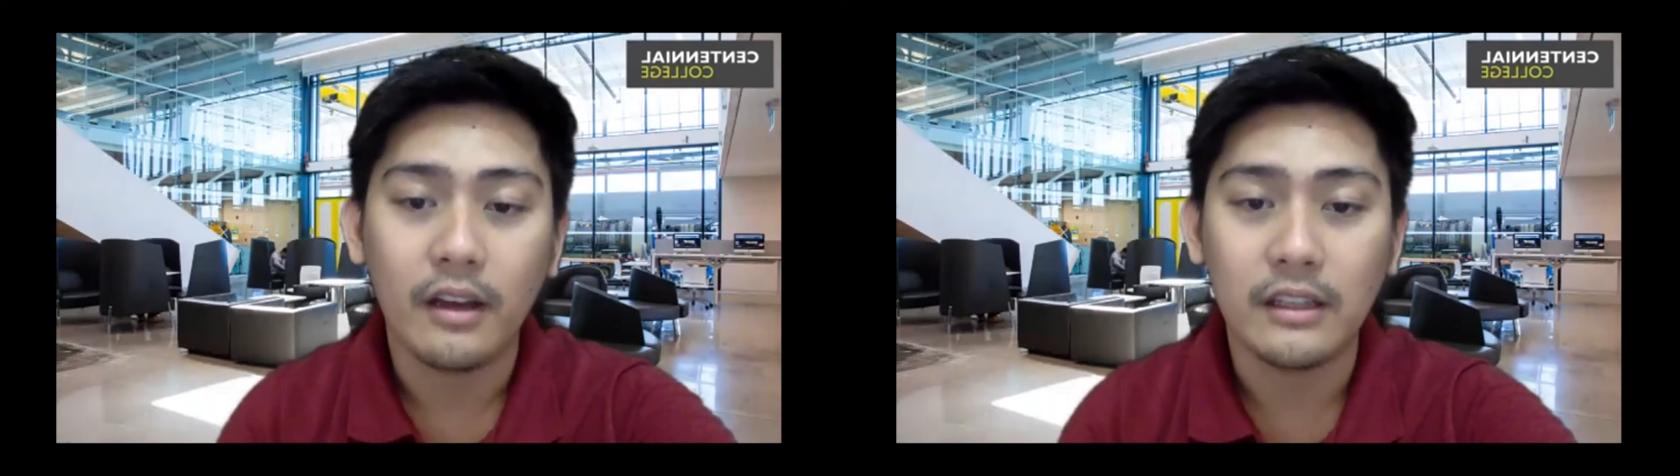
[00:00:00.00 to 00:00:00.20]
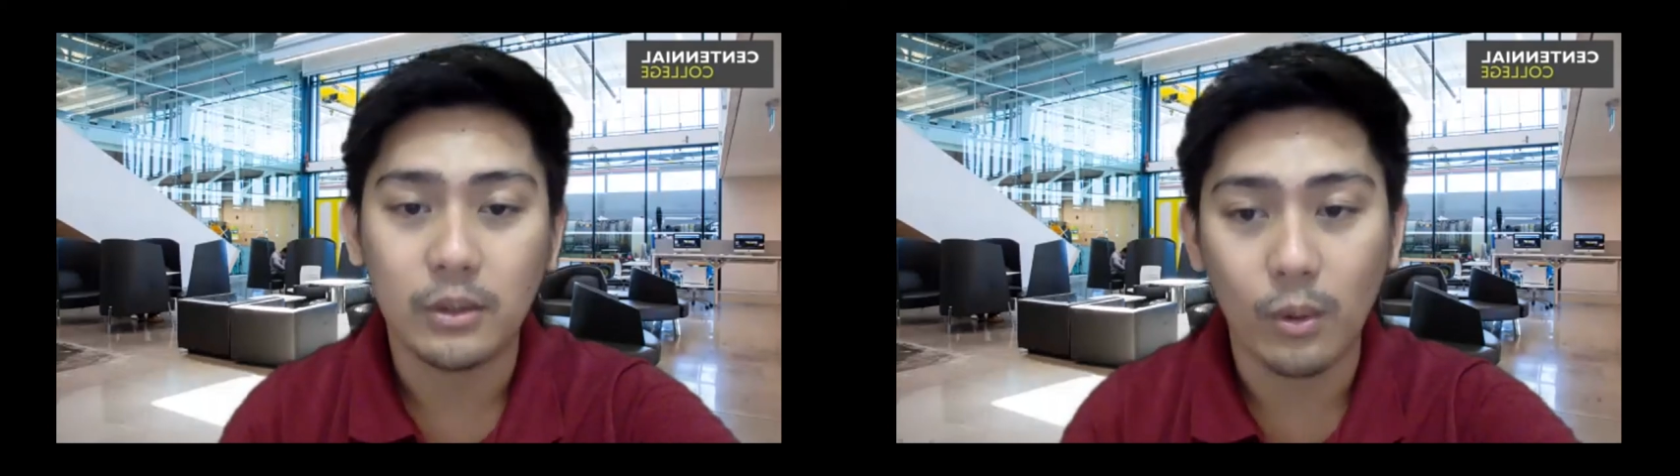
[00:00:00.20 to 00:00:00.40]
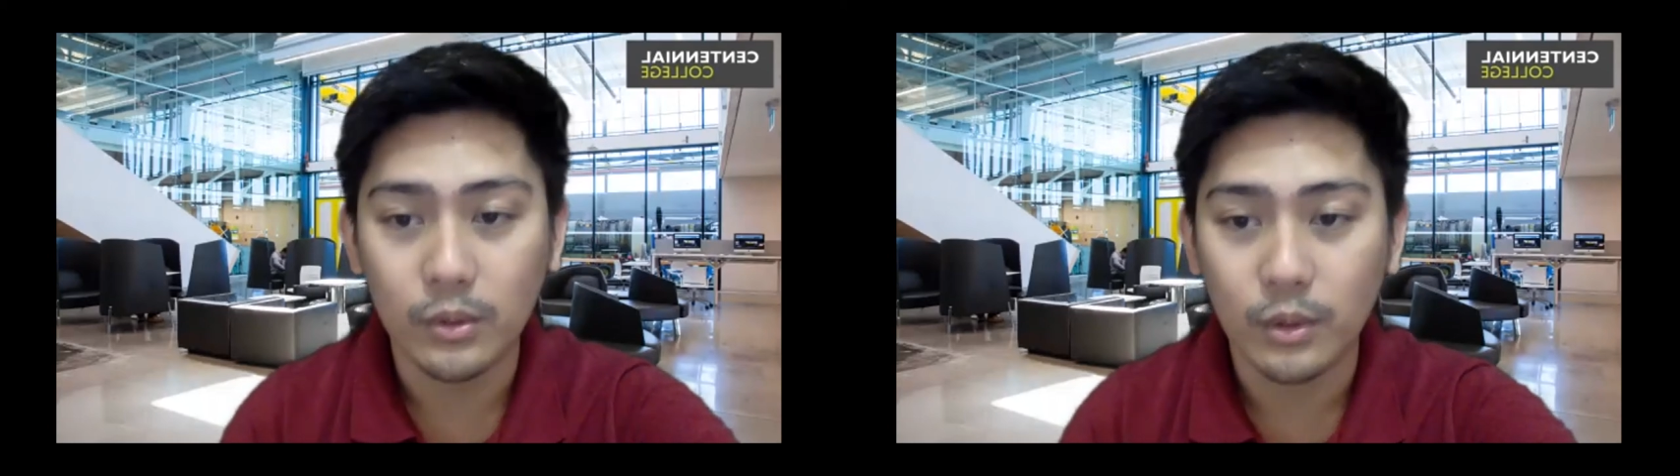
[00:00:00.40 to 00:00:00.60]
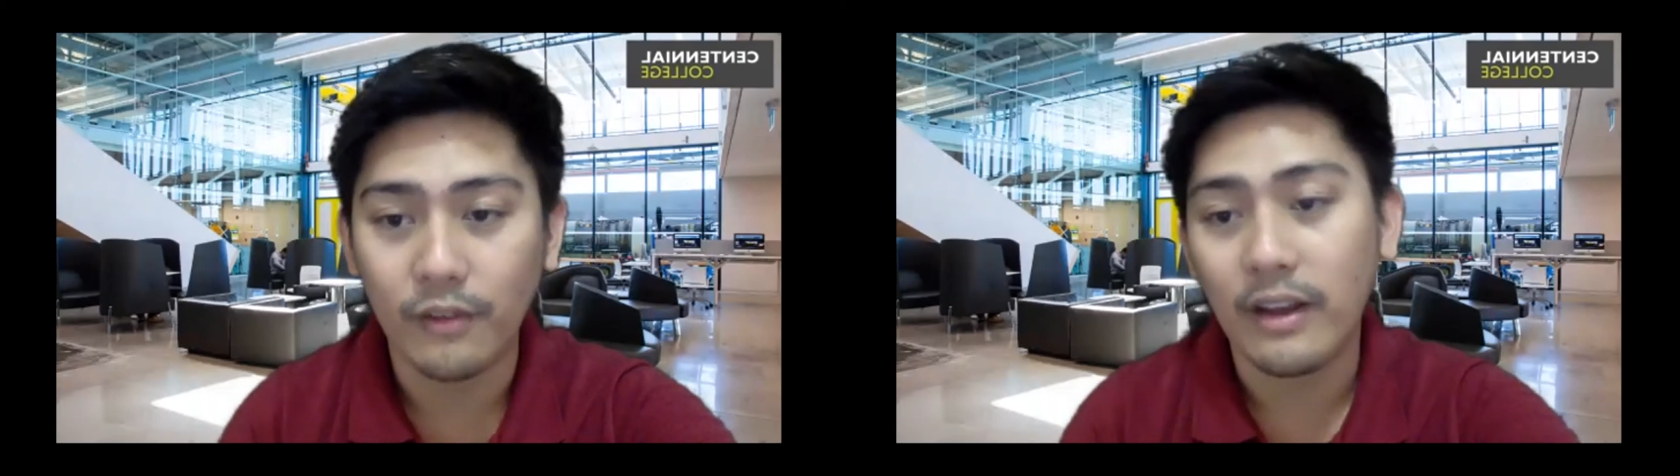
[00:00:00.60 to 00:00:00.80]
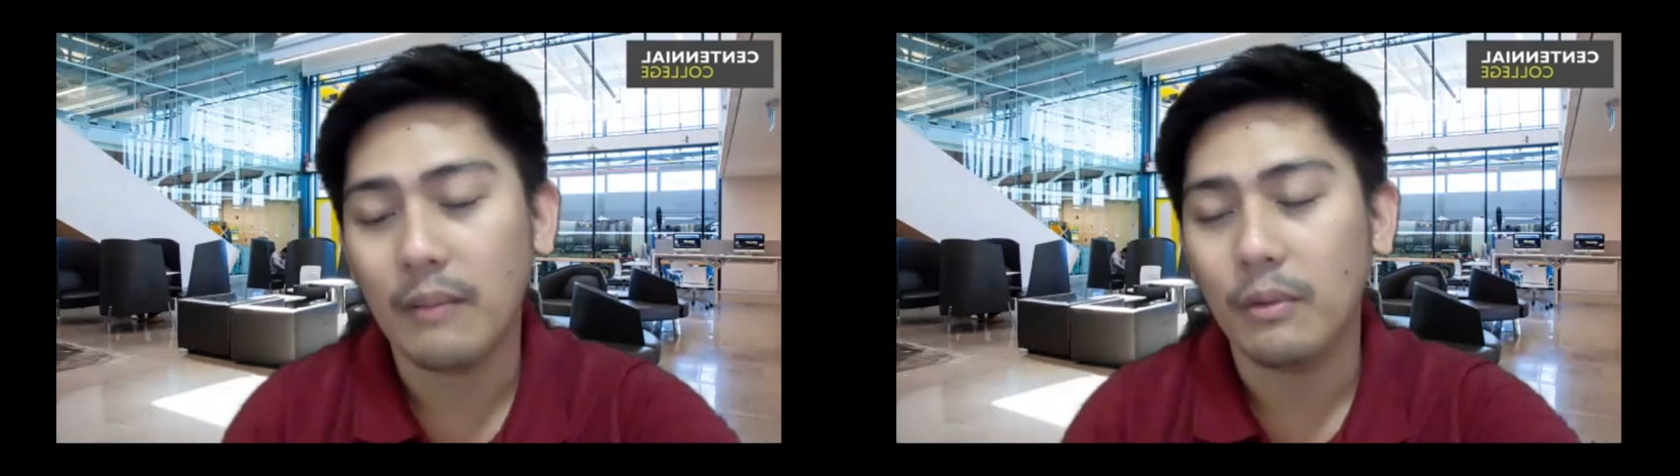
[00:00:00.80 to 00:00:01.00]
is
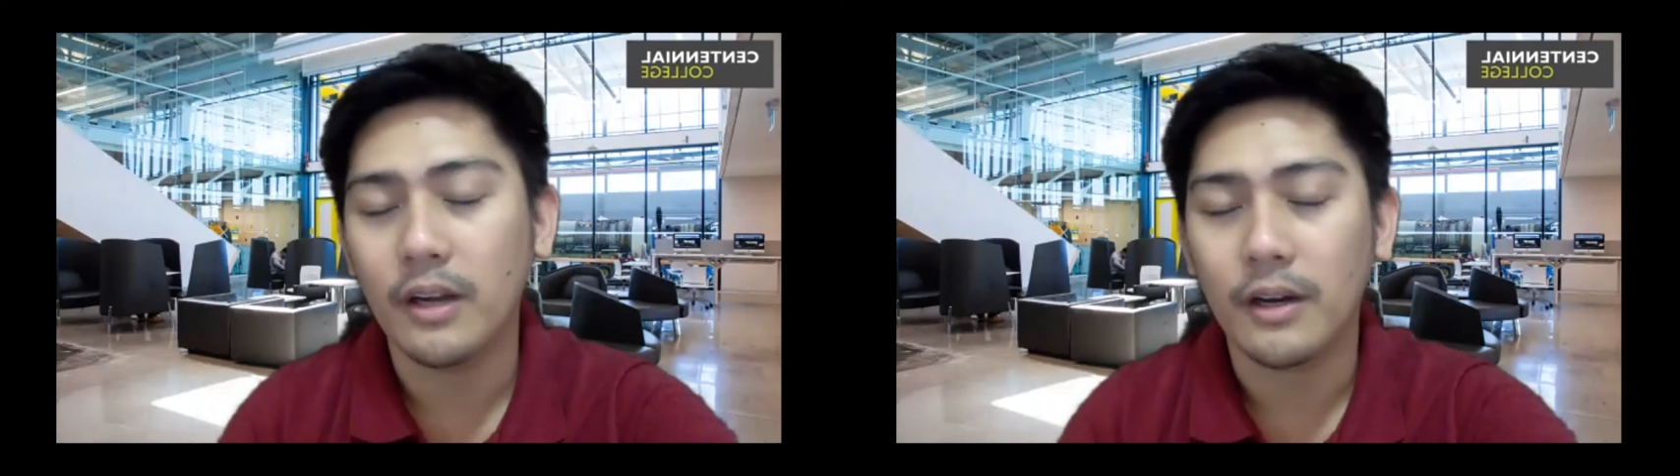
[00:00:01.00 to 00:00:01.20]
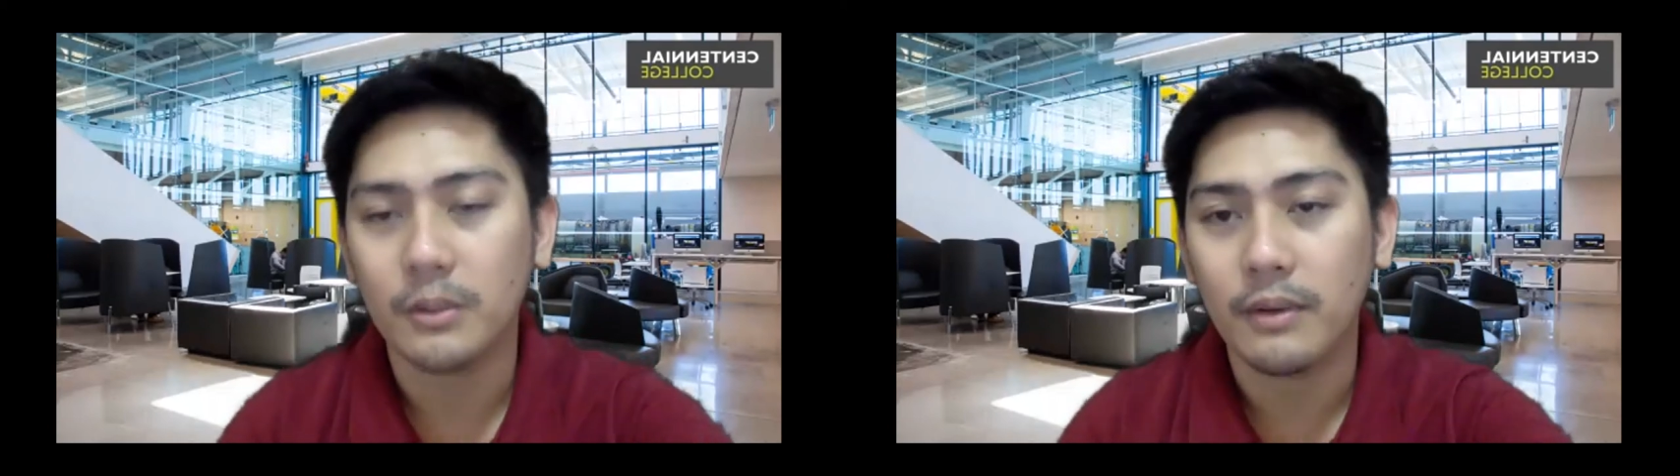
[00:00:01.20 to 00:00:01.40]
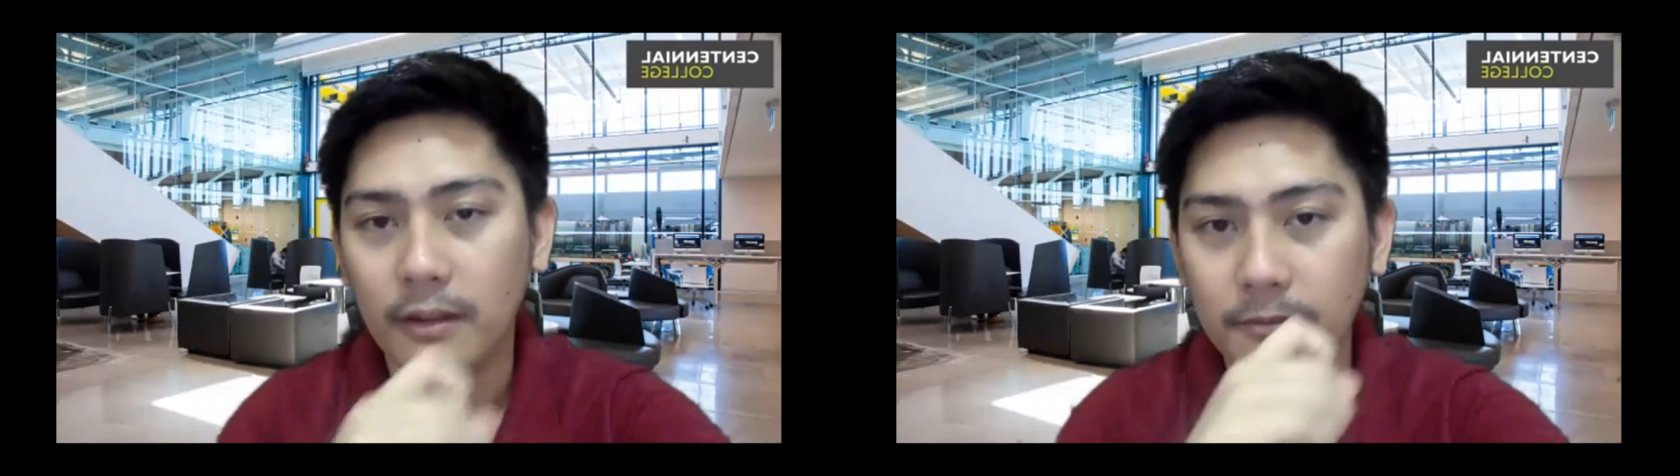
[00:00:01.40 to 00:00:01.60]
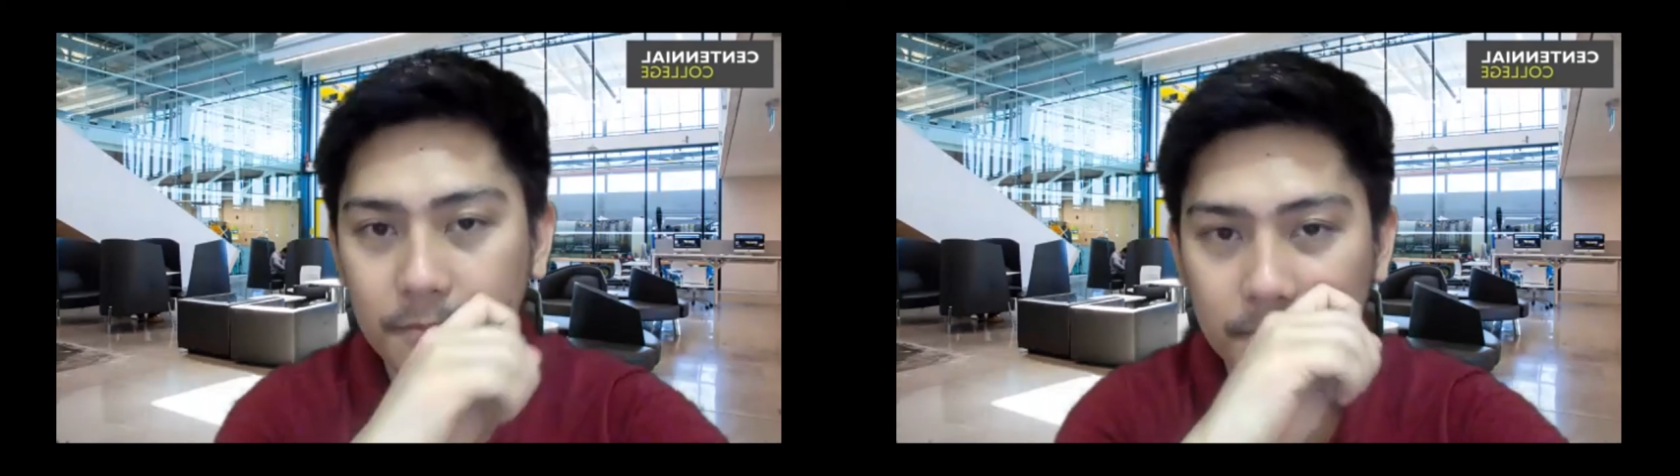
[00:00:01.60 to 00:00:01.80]
also available there as well.